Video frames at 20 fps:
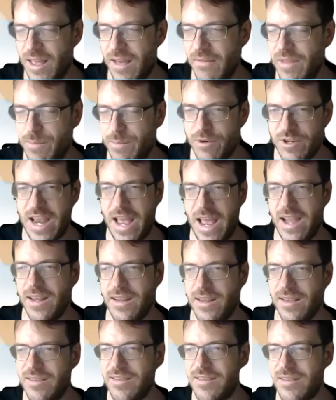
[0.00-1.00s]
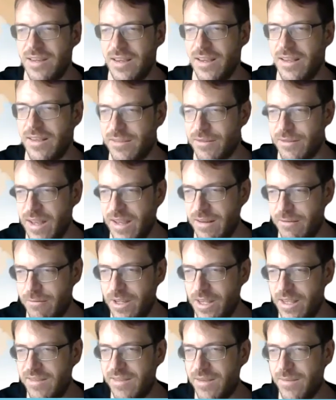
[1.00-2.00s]
of the protagonist is
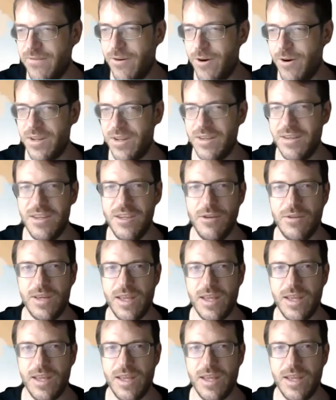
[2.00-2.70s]
really subverted.